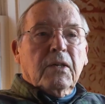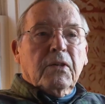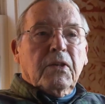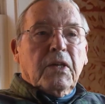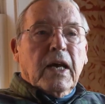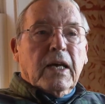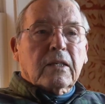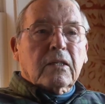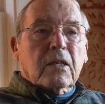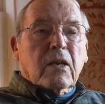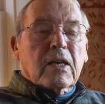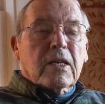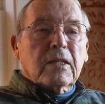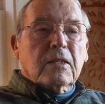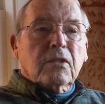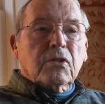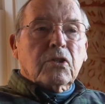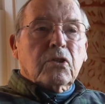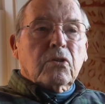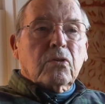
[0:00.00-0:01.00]
that
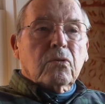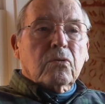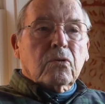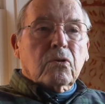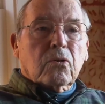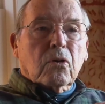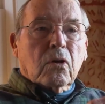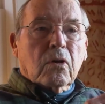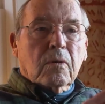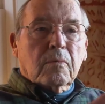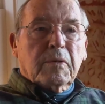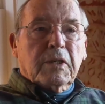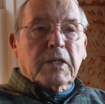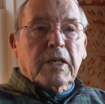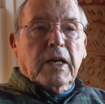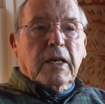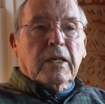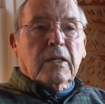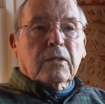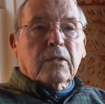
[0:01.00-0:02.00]
tends to
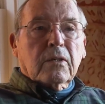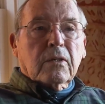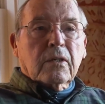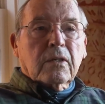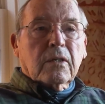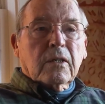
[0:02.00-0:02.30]
terminate